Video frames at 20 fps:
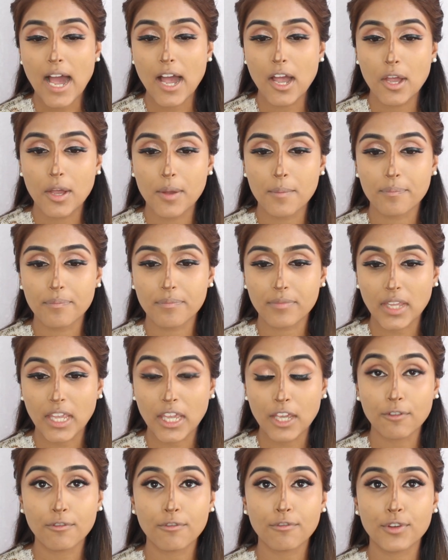
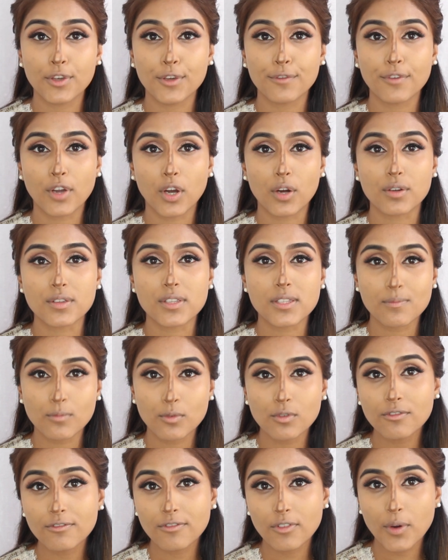If you've got a
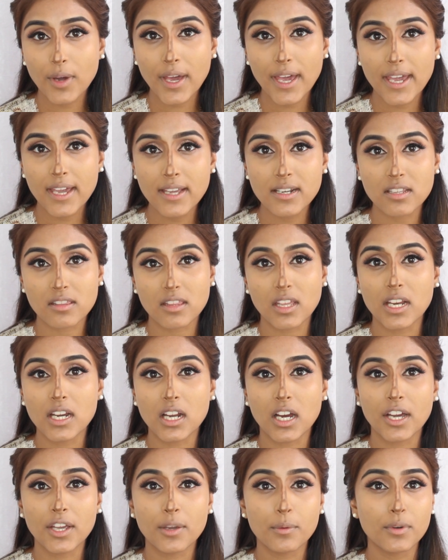small forehead,
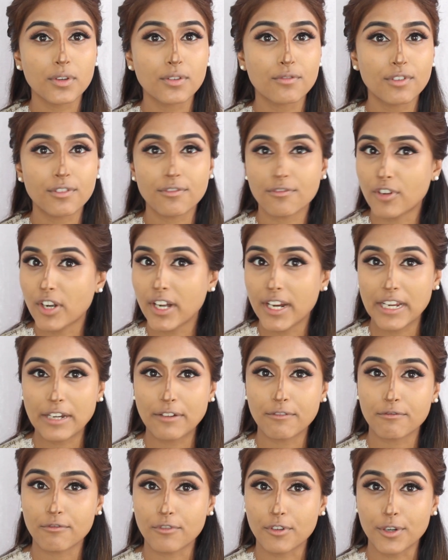then I would
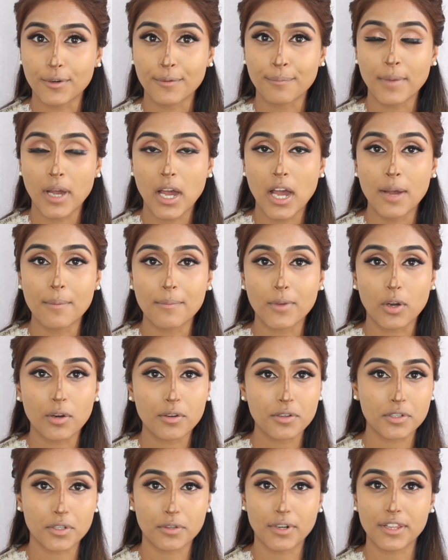refrain from
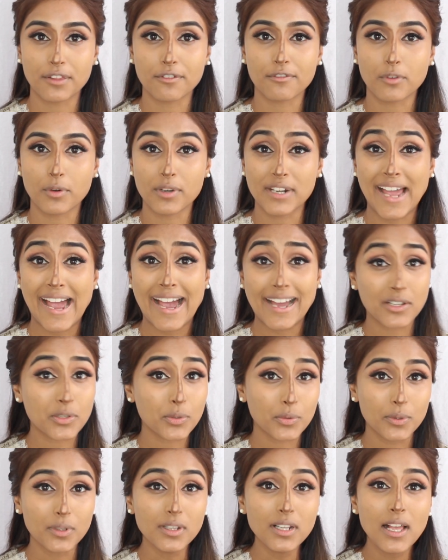contouring the forehead
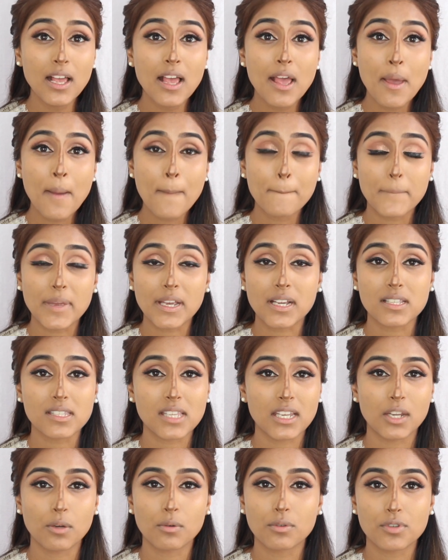at all, because
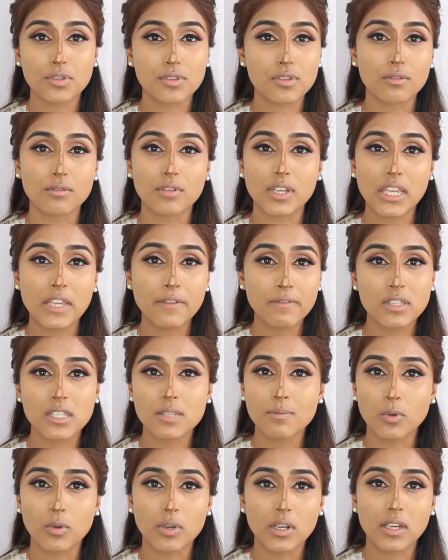then it will just look even
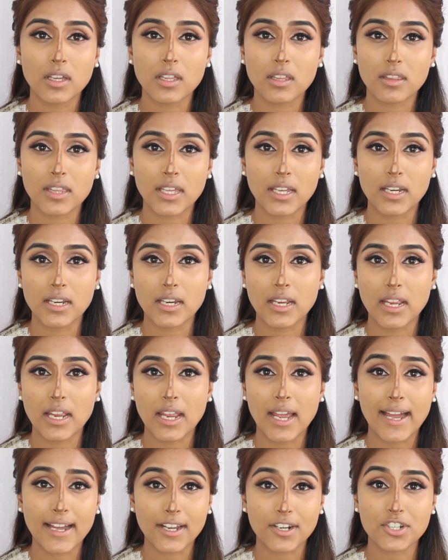smaller than
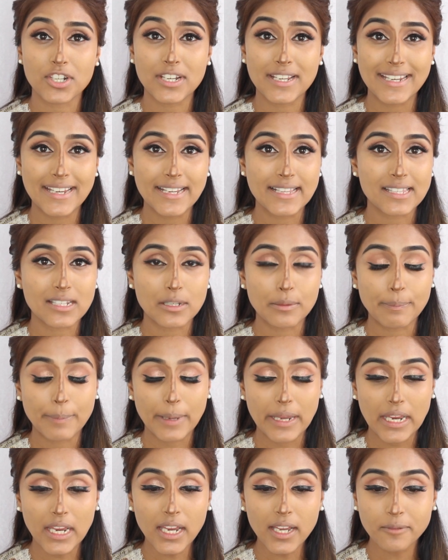it actually needs to
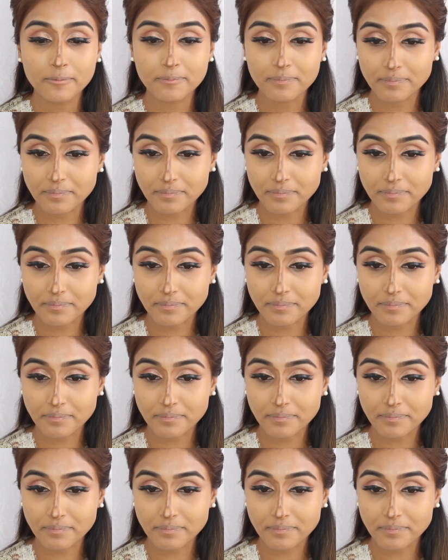be.